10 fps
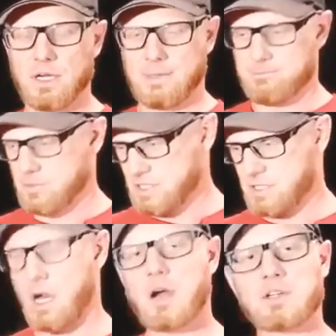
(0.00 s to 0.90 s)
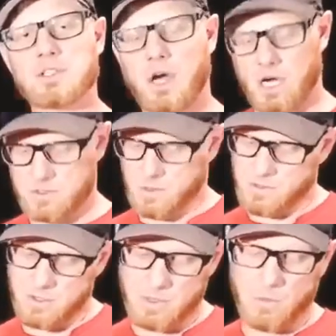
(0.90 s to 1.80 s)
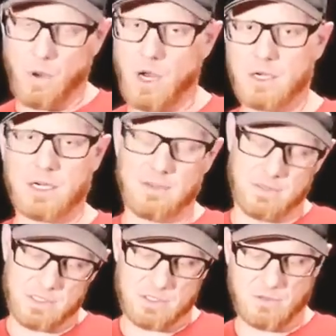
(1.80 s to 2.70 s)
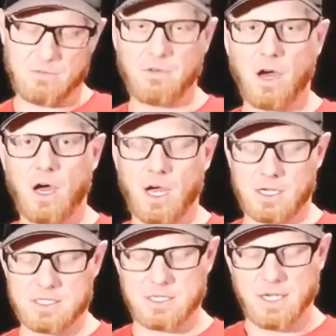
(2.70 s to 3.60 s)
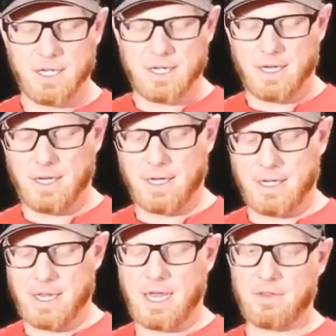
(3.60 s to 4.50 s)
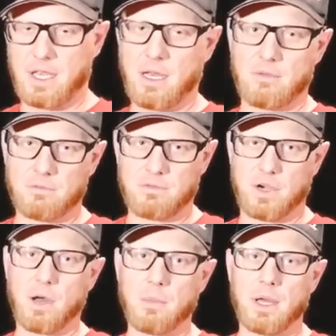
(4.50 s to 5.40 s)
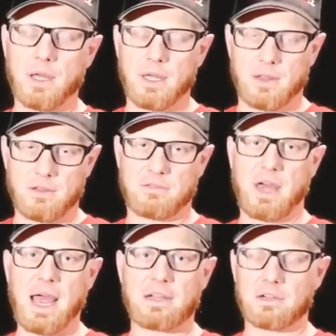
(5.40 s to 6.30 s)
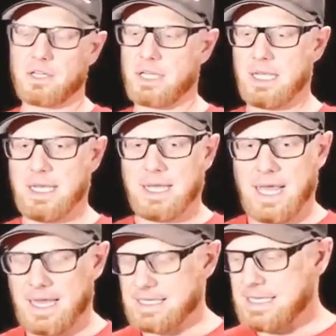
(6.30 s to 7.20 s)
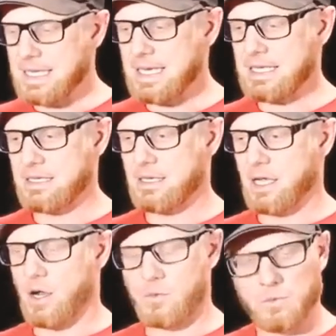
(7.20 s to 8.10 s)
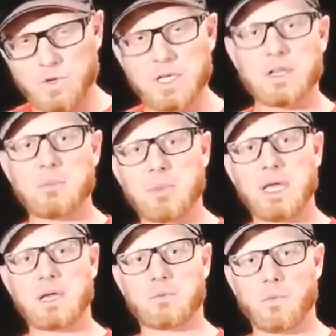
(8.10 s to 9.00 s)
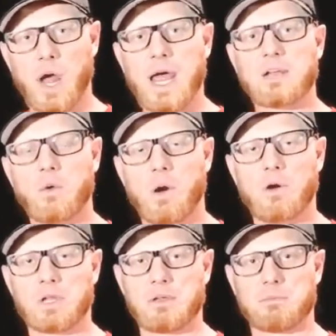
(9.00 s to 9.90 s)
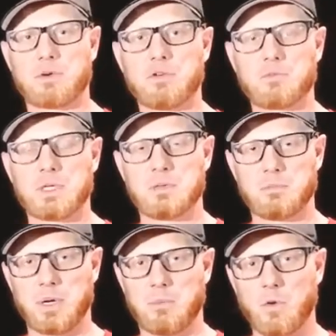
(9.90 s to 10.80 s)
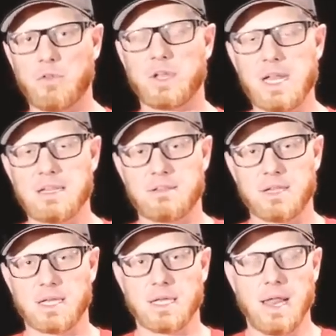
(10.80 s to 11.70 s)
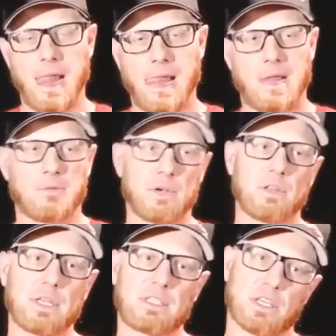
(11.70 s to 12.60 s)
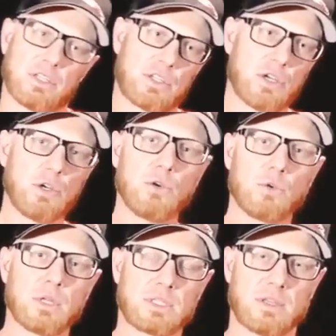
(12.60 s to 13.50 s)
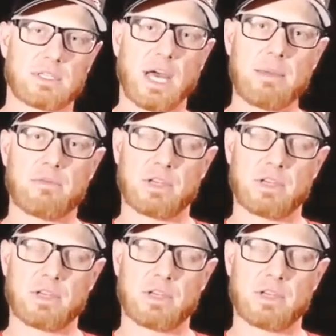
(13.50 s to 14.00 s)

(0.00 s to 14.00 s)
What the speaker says: stock shocks, whether it be Walker Evans or Fox, and how they come from the factory, and get a really big ride quality improvement, but more than anything, really to tune to the type of